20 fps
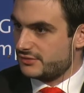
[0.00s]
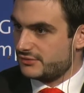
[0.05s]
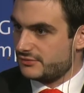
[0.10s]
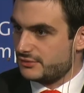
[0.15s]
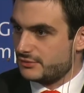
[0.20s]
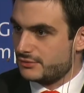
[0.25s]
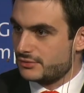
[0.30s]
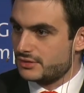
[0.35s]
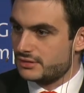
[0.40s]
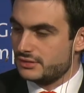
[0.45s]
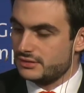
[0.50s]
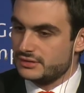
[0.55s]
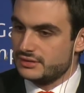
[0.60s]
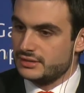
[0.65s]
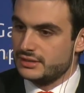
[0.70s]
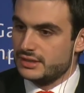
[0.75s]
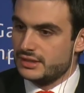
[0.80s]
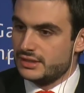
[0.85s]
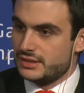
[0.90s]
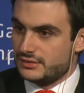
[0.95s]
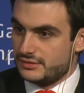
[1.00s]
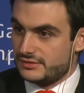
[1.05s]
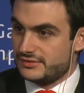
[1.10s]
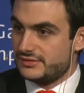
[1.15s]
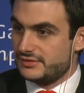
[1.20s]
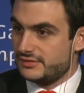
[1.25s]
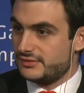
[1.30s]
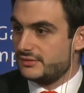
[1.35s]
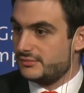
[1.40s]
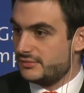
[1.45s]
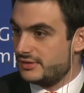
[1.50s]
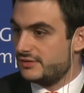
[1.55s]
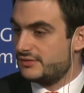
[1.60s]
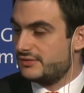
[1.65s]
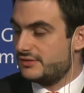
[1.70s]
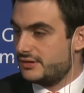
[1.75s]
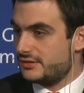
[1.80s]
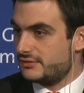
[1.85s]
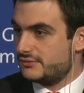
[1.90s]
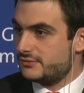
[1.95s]
of the world, the system is
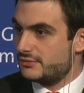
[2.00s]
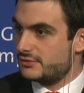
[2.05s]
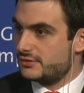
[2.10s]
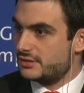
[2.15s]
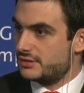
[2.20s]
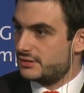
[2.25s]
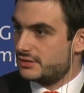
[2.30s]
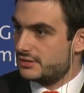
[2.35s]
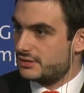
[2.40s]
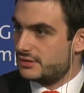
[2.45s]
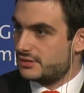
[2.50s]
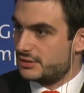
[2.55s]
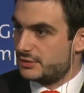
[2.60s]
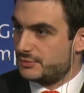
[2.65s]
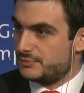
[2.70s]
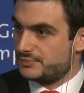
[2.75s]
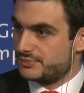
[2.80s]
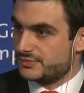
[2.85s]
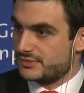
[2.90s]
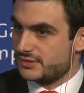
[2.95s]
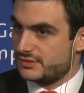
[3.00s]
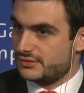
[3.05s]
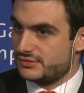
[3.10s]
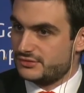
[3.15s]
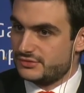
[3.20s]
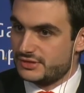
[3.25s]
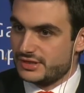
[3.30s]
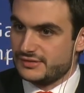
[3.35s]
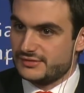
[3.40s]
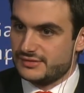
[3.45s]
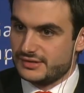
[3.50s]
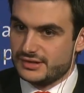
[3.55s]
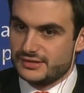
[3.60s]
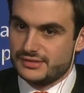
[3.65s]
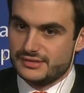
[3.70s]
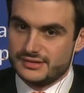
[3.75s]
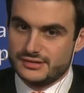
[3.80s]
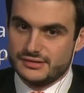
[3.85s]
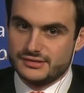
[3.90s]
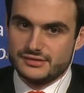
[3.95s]
therefore stressed. And I
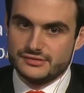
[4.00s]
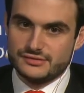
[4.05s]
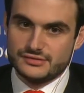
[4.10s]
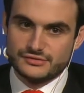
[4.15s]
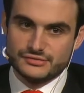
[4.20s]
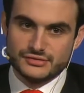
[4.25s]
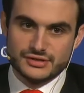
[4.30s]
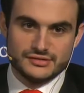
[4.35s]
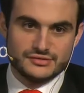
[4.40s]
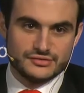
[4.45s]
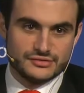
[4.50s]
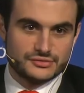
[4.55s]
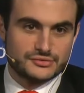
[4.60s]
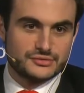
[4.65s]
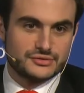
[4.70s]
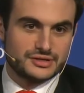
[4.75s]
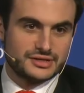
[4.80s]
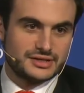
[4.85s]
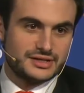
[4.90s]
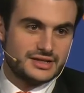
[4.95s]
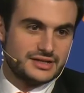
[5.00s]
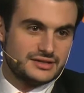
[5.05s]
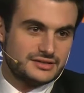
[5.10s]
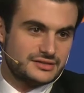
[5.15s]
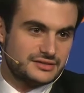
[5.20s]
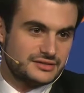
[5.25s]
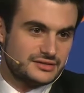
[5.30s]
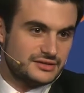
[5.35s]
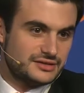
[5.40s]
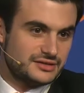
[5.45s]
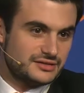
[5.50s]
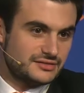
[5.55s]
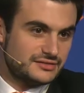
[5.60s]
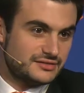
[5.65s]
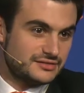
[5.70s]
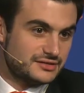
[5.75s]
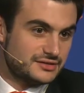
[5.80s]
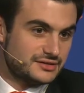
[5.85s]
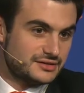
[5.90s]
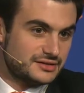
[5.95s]
think in these situations, coordination
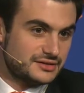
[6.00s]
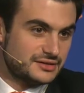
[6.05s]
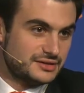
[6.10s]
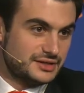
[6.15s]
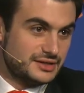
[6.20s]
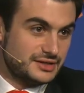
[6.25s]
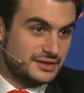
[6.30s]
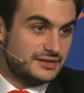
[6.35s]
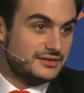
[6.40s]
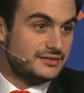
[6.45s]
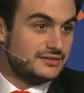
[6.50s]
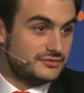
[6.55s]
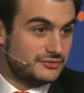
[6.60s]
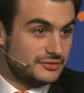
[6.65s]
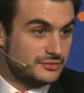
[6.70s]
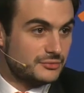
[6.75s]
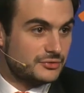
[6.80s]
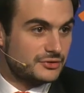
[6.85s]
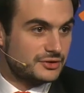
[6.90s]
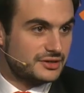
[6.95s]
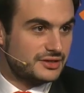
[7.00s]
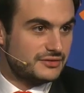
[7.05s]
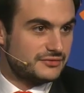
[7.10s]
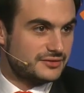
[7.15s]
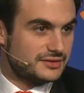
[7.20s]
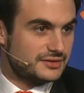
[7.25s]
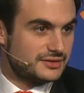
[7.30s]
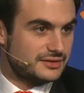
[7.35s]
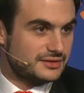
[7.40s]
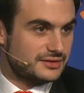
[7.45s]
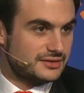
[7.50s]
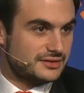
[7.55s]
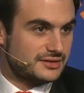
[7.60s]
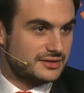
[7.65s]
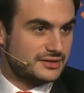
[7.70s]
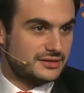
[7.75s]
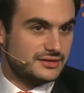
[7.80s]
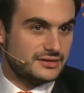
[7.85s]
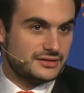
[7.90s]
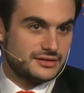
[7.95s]
is even more difficult
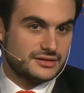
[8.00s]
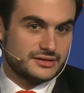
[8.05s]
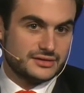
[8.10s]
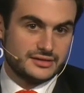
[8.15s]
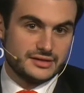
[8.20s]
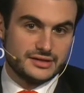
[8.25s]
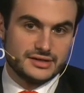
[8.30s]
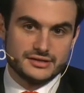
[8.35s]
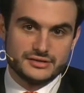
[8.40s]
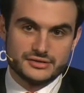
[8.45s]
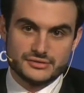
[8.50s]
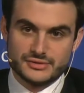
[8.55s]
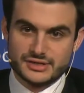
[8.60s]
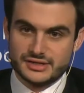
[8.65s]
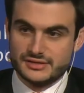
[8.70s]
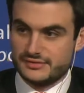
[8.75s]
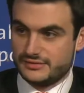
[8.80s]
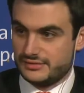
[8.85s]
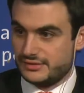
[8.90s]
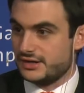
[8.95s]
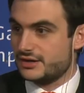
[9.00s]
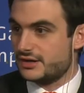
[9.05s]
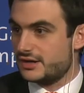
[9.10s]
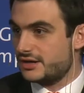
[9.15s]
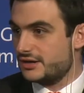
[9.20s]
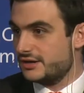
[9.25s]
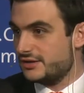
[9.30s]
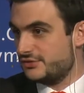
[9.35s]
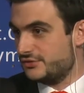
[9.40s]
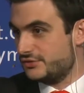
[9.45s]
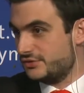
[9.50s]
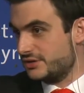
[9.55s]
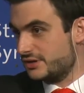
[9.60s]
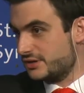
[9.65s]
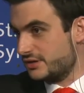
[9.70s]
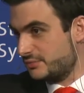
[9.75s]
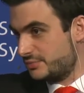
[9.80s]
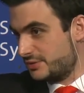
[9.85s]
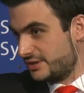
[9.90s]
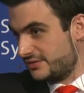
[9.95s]
than otherwise. There are
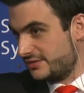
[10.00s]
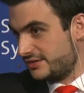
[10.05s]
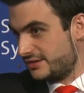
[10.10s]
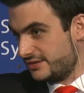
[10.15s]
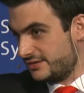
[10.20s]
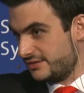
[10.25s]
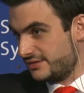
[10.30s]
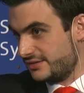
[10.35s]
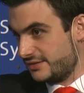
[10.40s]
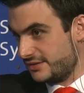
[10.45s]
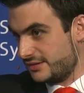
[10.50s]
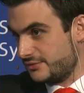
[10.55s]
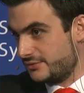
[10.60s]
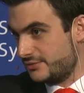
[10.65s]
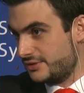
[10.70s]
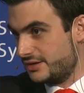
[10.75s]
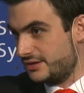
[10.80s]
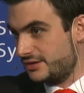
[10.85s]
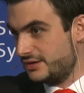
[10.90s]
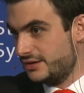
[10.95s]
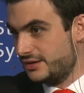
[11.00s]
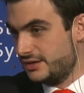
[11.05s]
historical precedents, I think, when